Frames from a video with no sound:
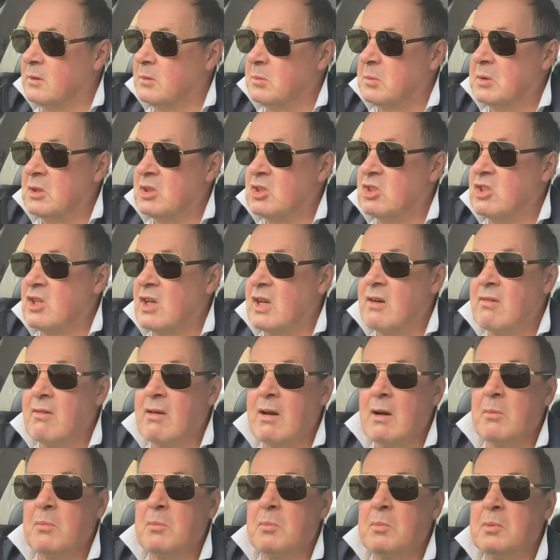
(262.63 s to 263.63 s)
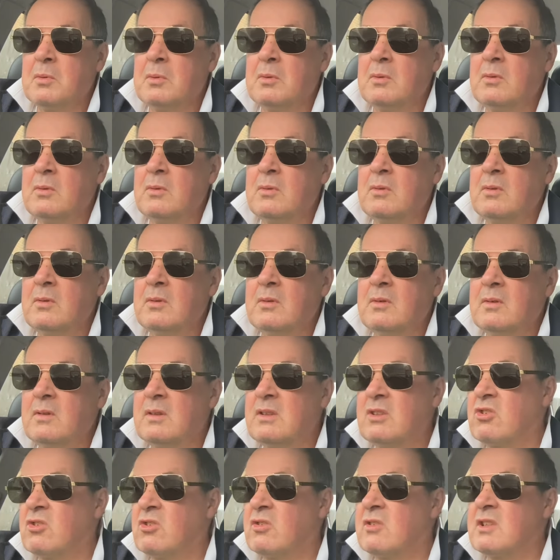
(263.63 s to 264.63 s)
But cheer up.
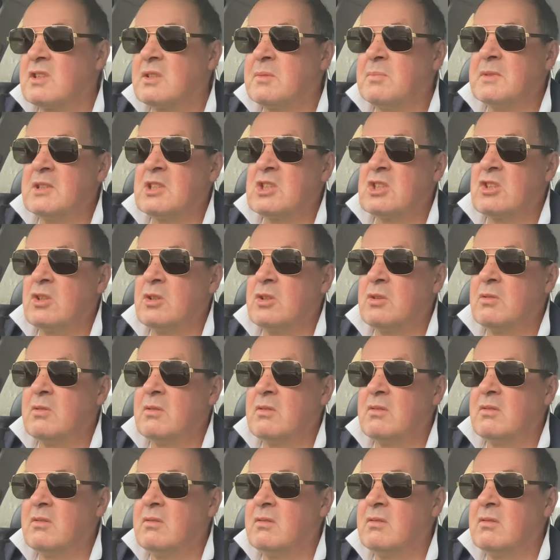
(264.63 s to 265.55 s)
It's Christmas soon.